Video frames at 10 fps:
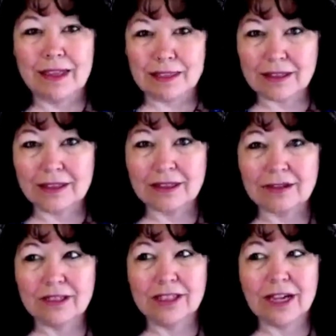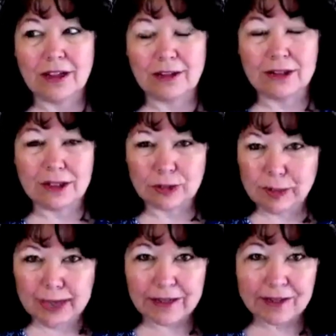That's literally how the two
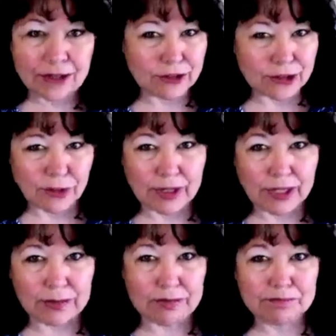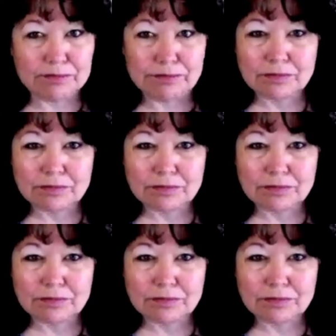paths are showing up.